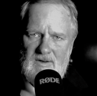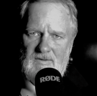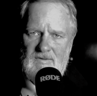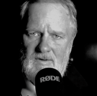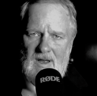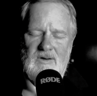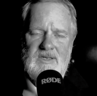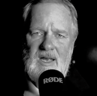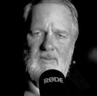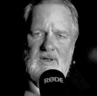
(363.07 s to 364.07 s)
of
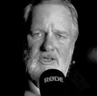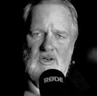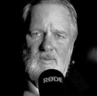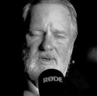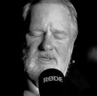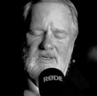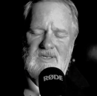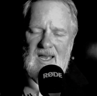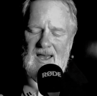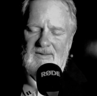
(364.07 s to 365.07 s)
entertainment and show business.
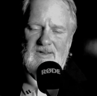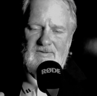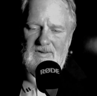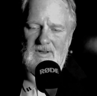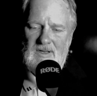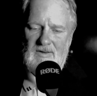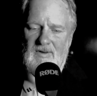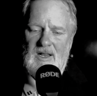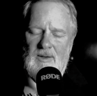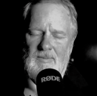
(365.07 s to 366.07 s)
You have to
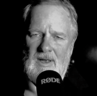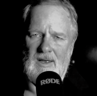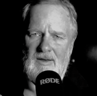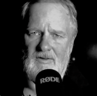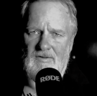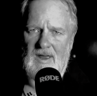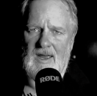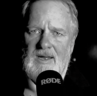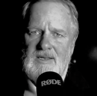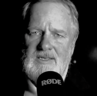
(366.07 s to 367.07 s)
develop
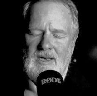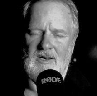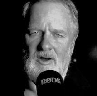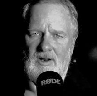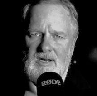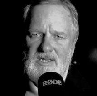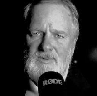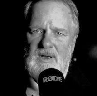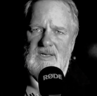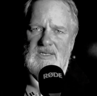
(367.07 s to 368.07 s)
fans in an audience base.